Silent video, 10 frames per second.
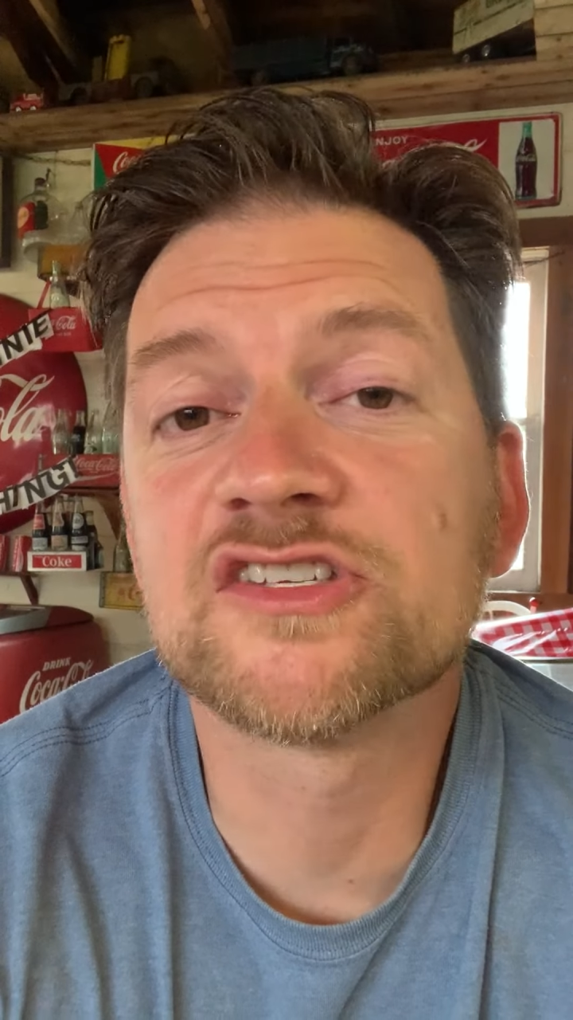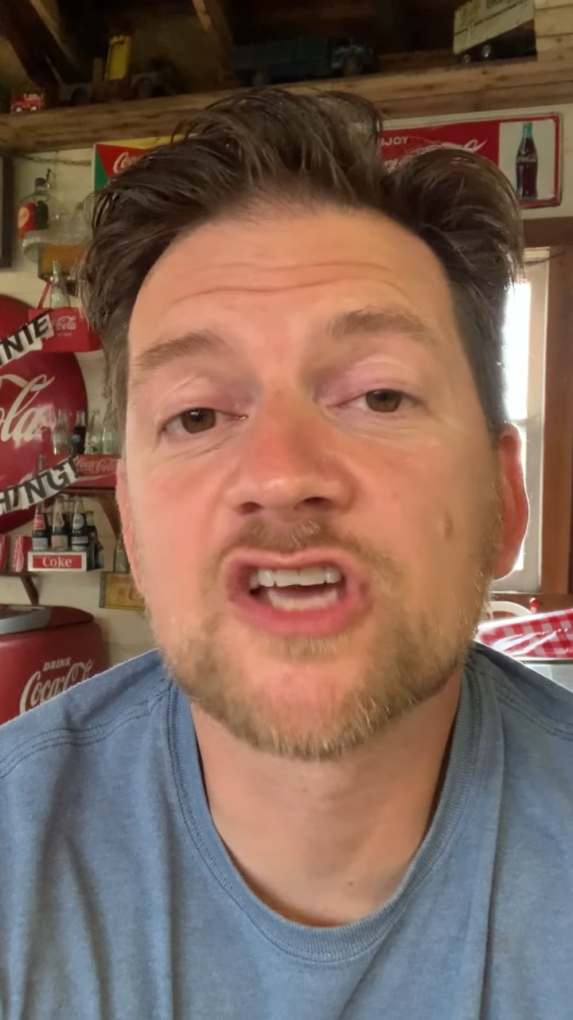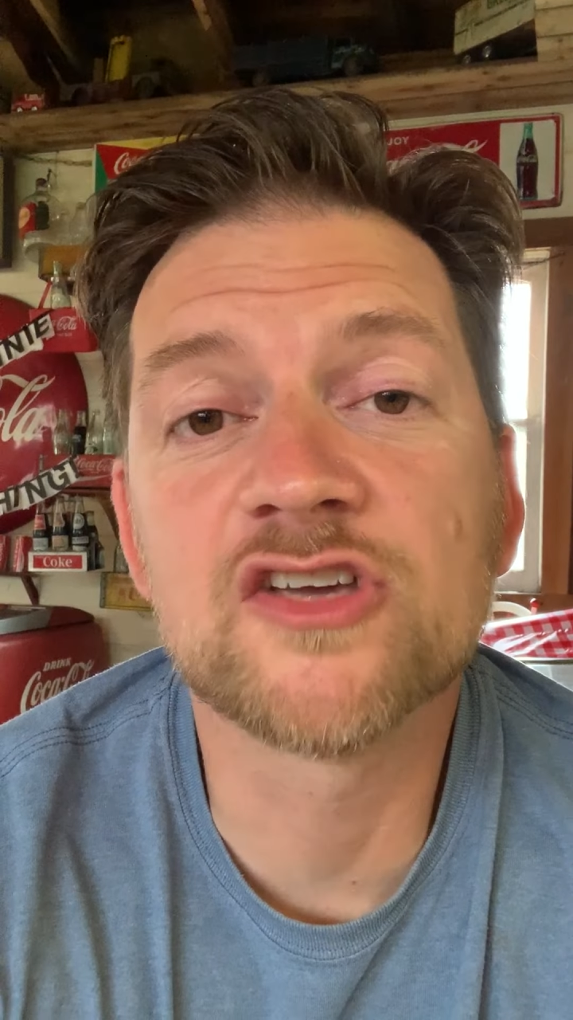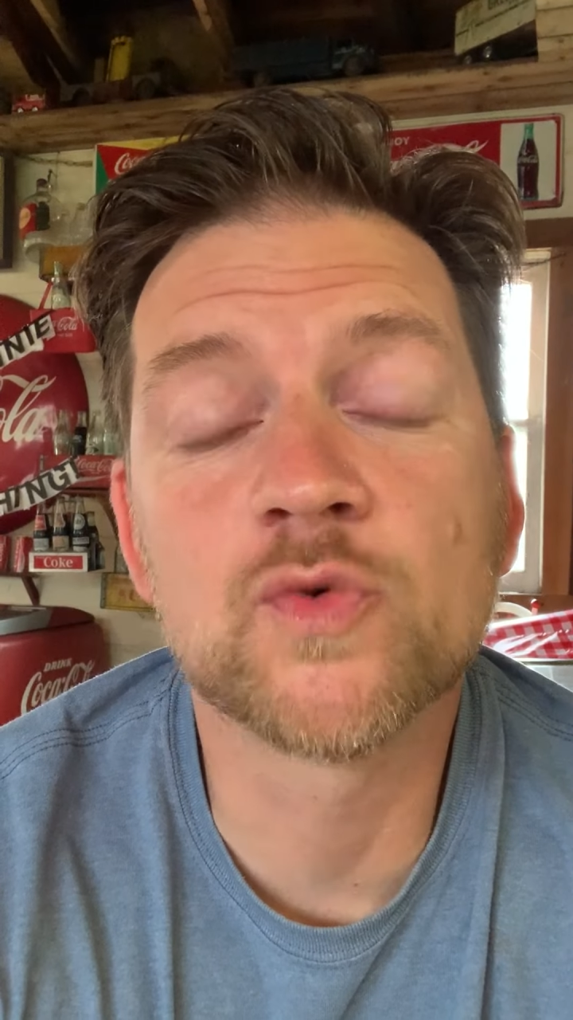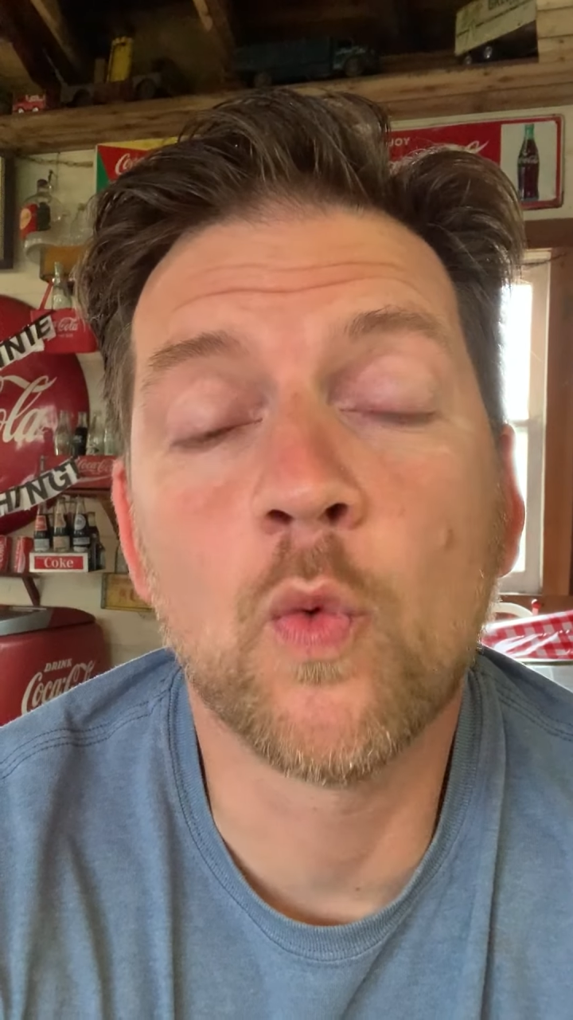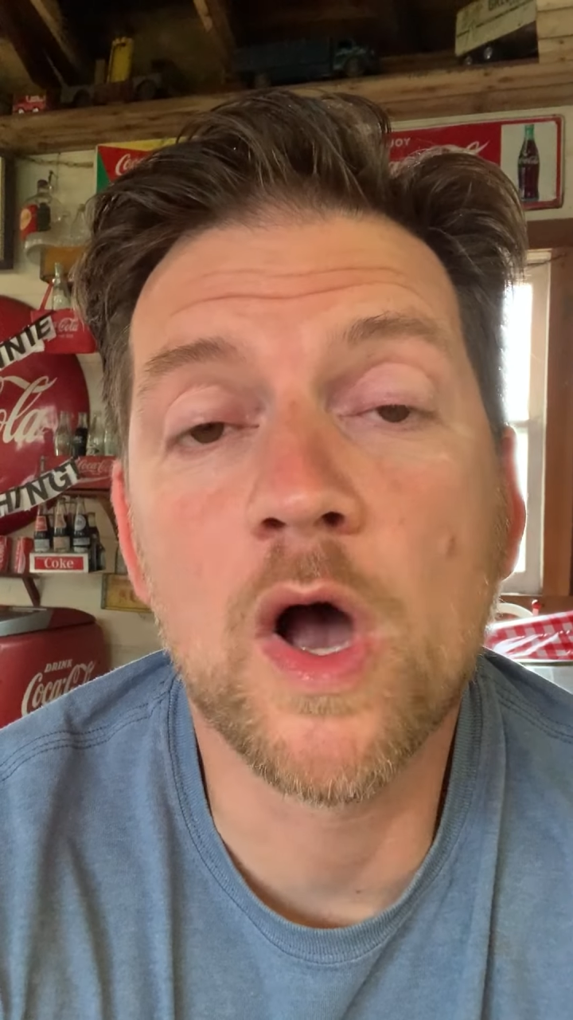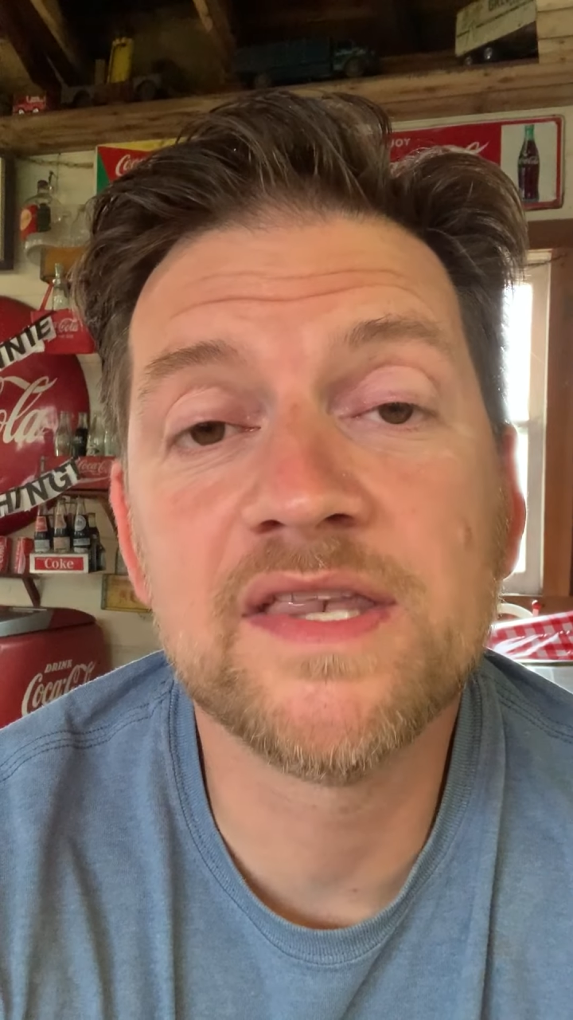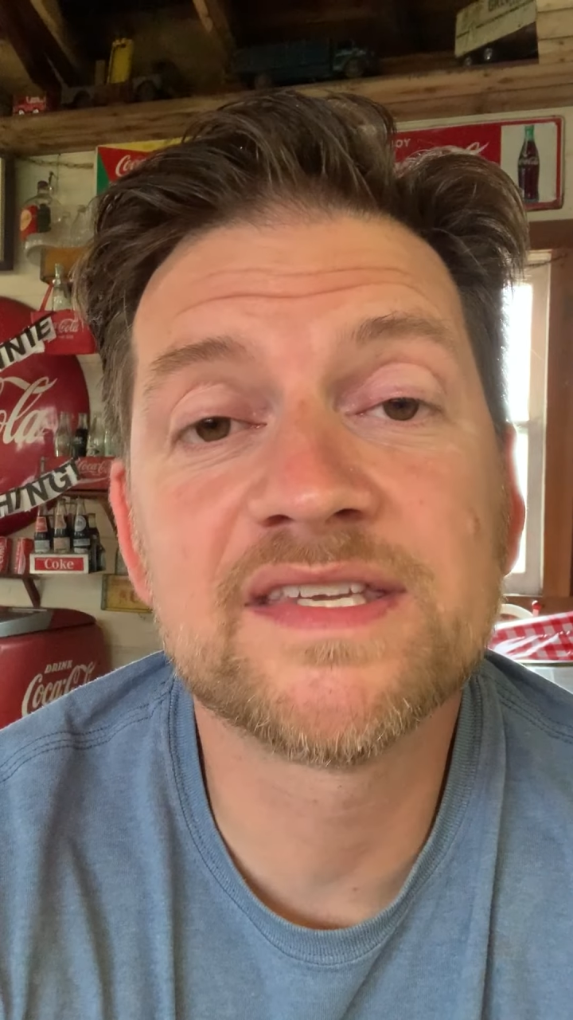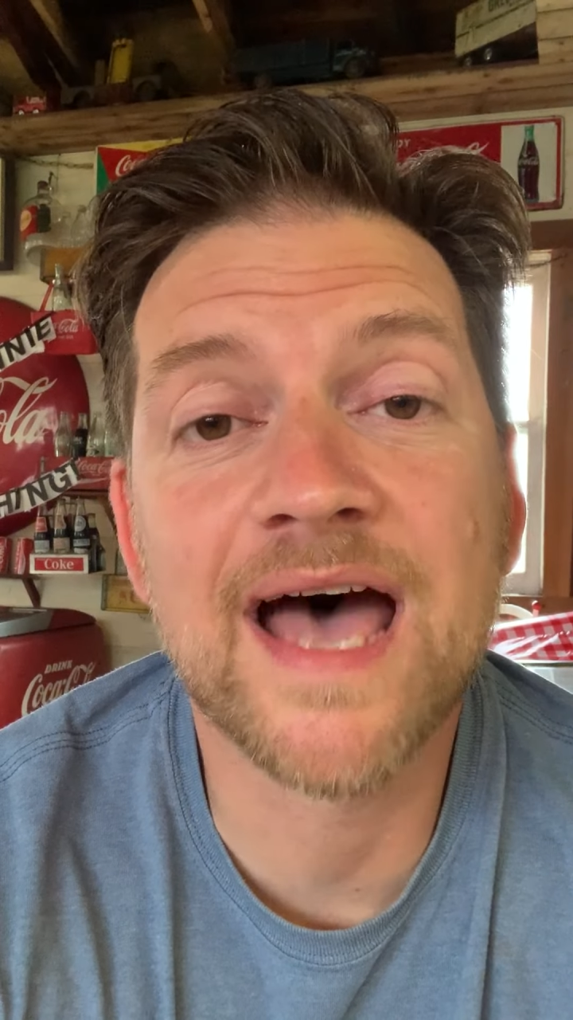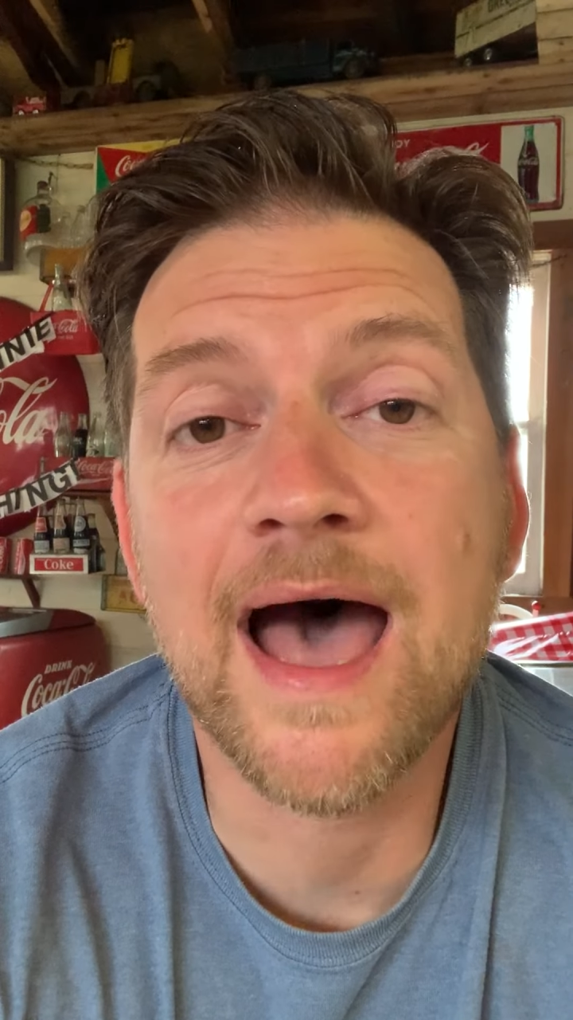discuss
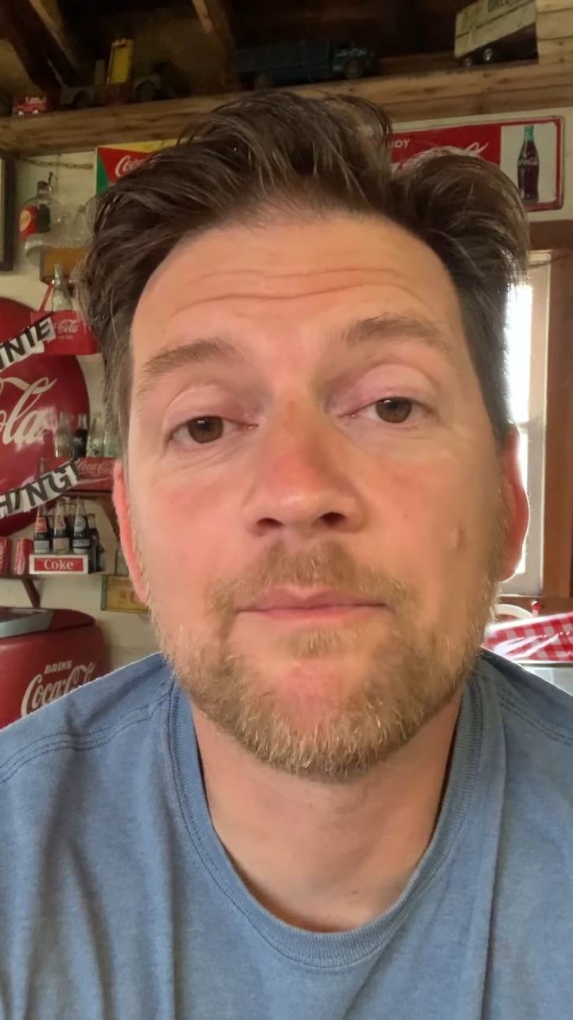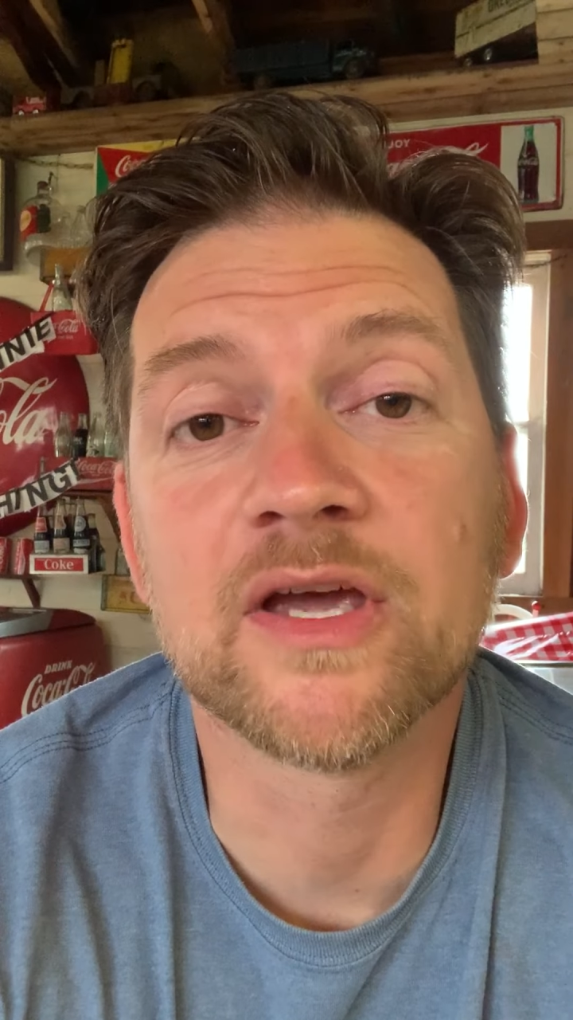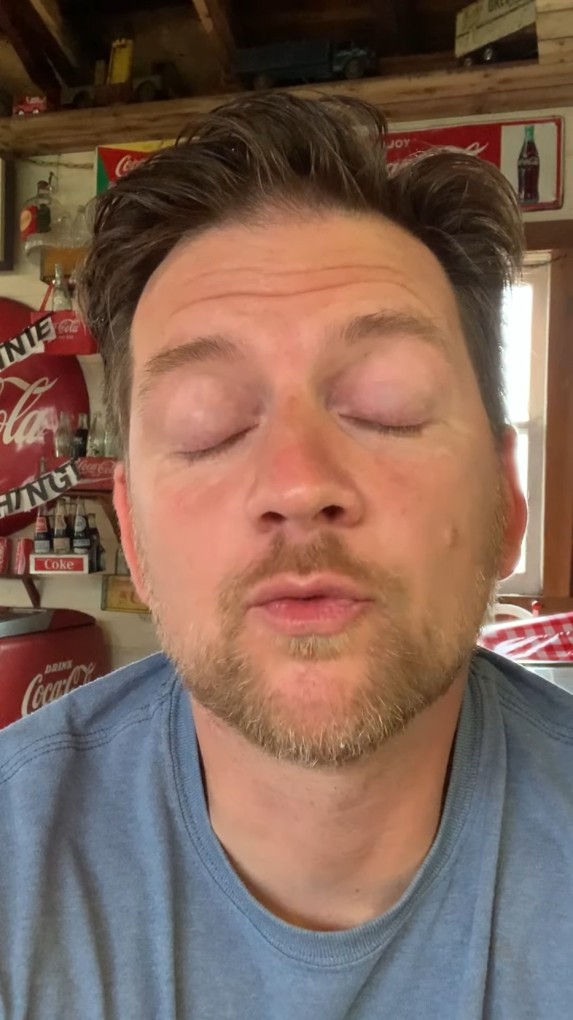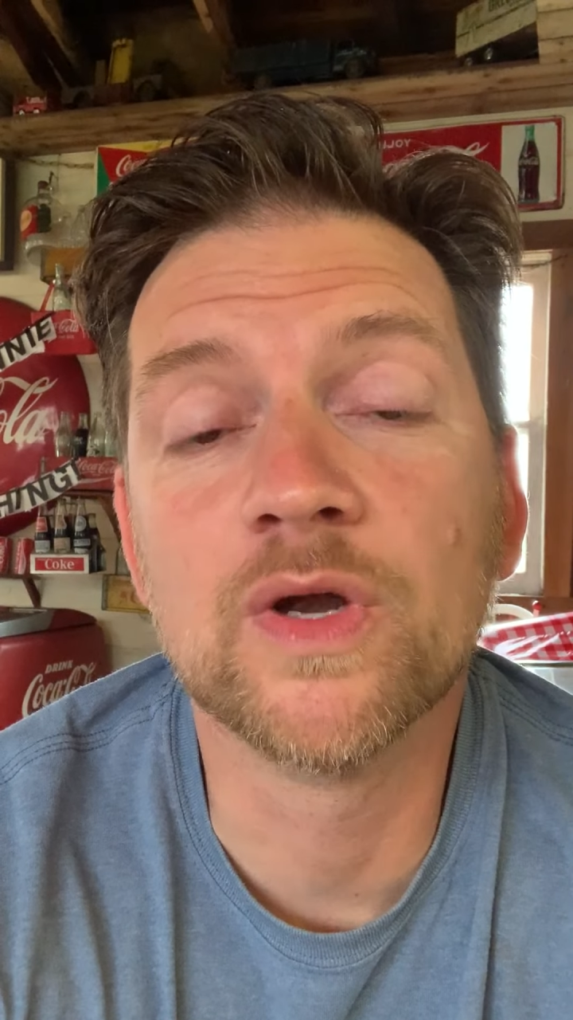one topic